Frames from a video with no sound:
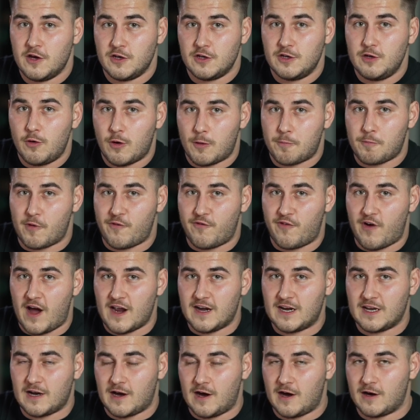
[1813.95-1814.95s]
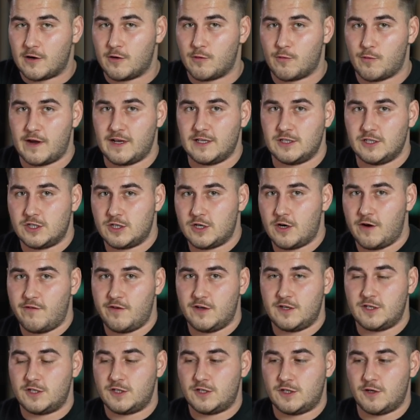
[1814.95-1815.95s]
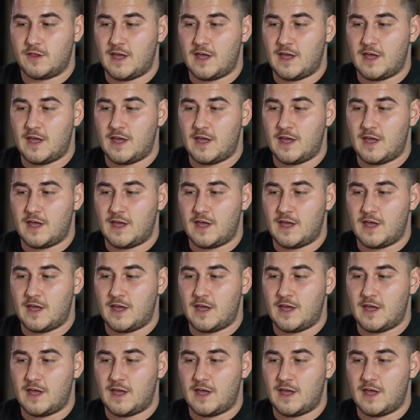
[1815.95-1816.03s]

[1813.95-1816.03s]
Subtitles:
you are providing a great service so